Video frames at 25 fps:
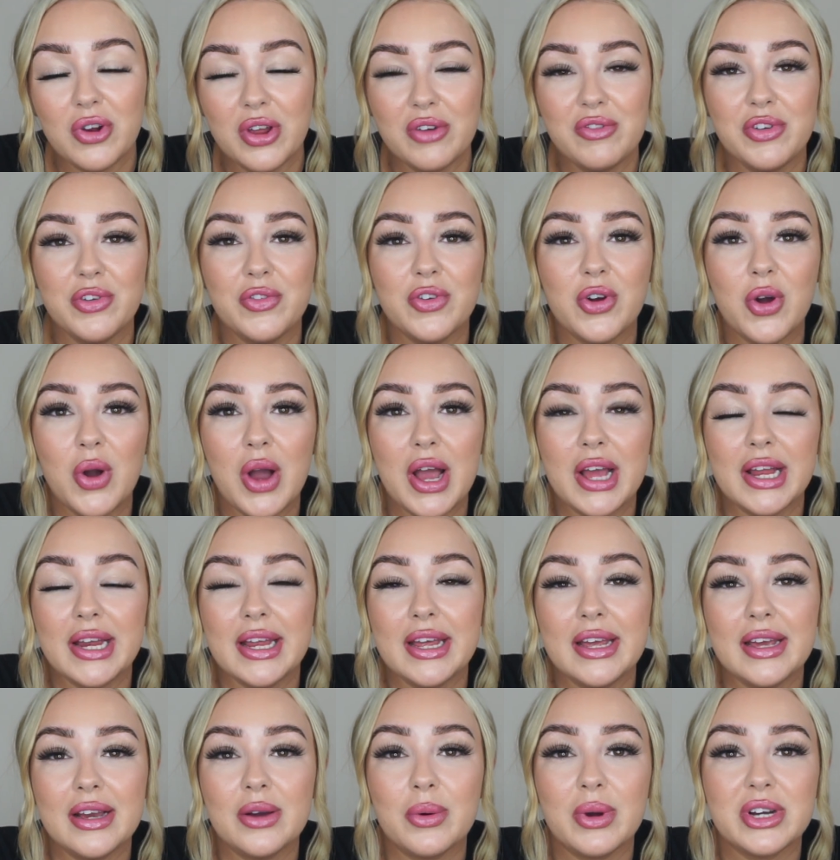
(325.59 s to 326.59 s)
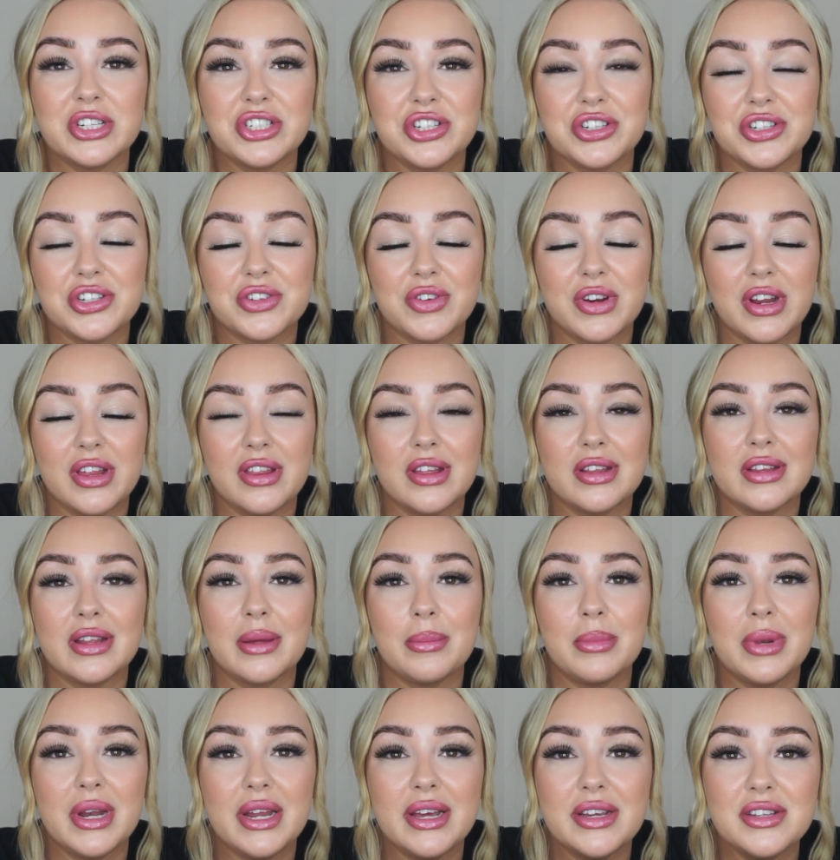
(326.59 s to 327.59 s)
If you've got any questions or anything, then
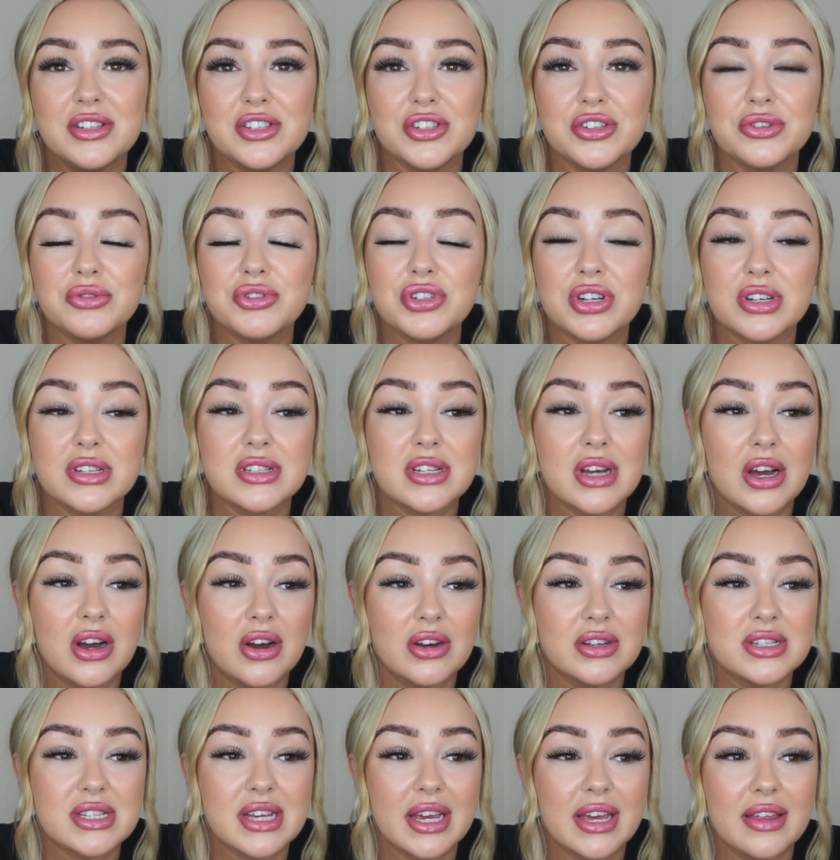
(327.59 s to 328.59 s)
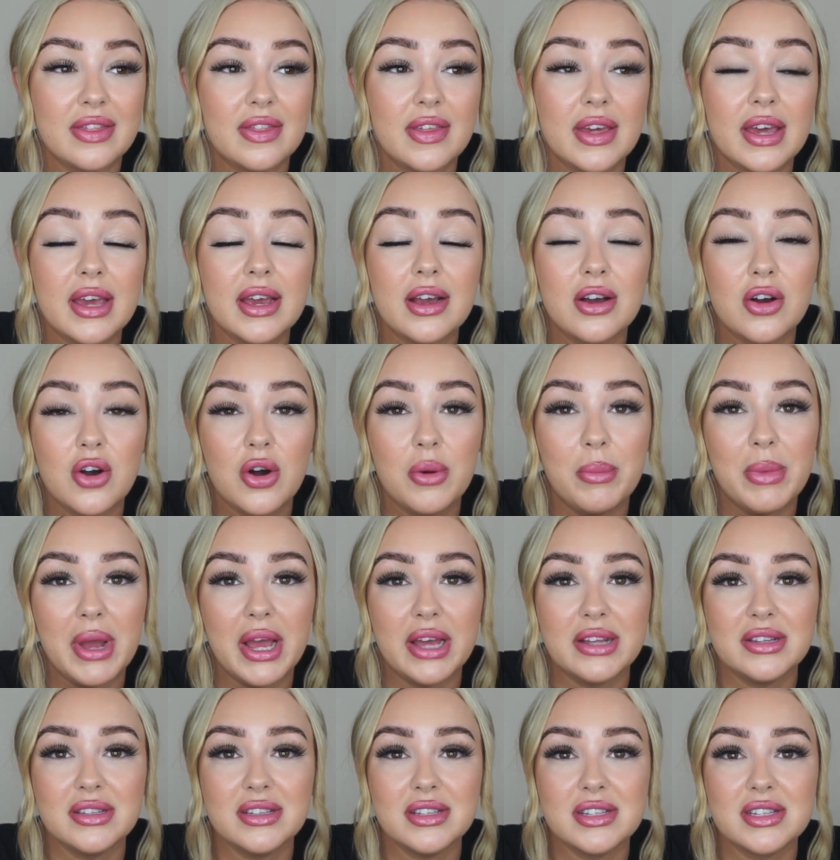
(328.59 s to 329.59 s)
please do just ask in the
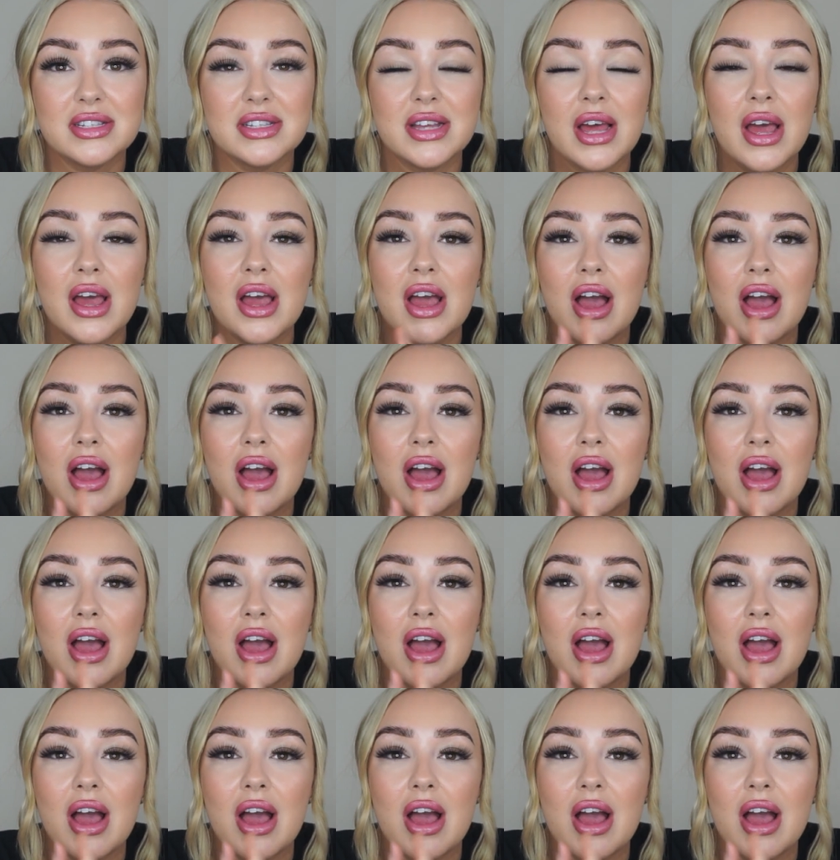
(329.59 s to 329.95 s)
comments.